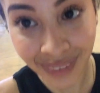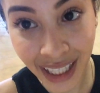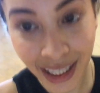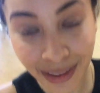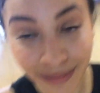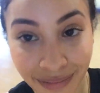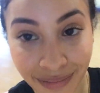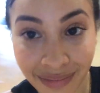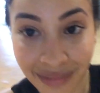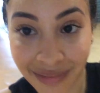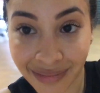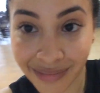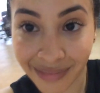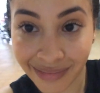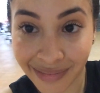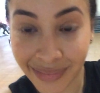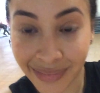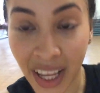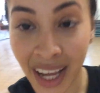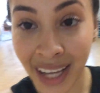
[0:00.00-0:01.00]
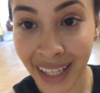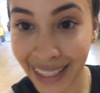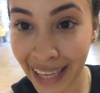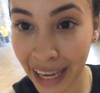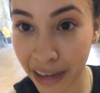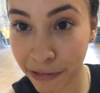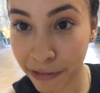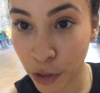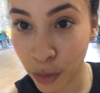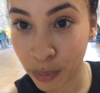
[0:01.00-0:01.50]
yeah,
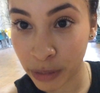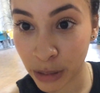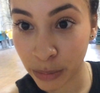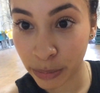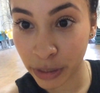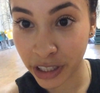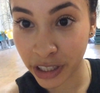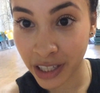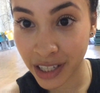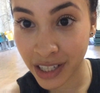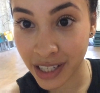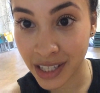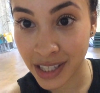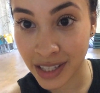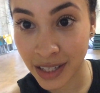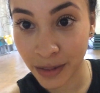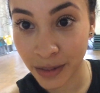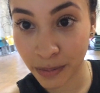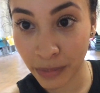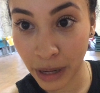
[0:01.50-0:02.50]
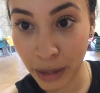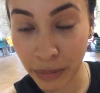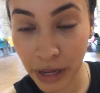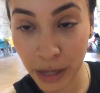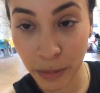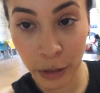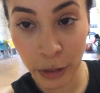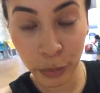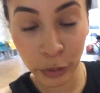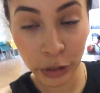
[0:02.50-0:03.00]
can't film it because it might
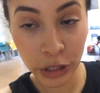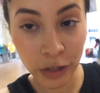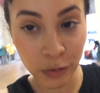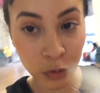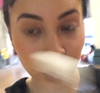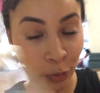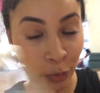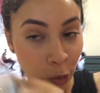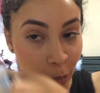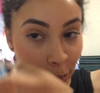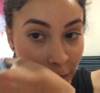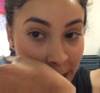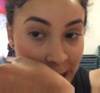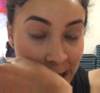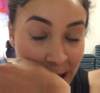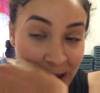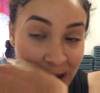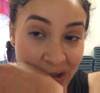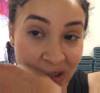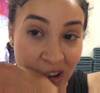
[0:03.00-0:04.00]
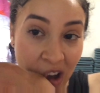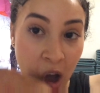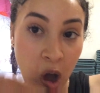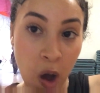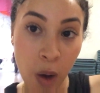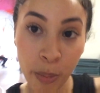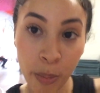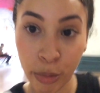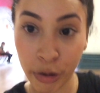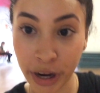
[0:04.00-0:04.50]
make people uncomfortable, but
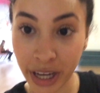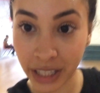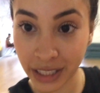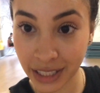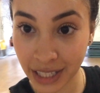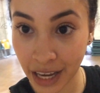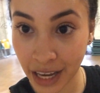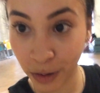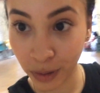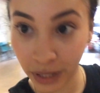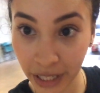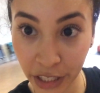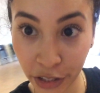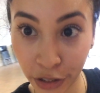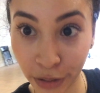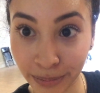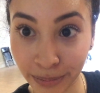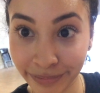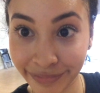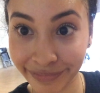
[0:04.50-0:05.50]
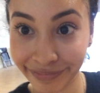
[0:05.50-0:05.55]
I'll break it down later.